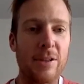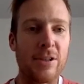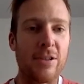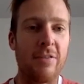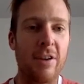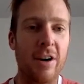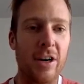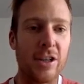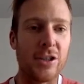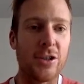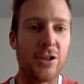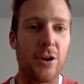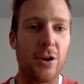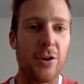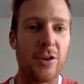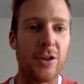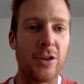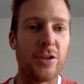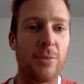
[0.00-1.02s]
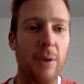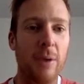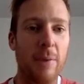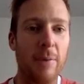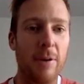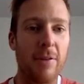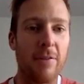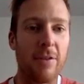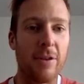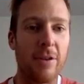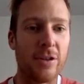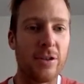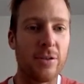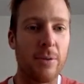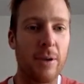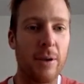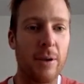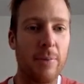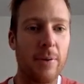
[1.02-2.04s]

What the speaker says: very strong on the sweep and reverse sweep,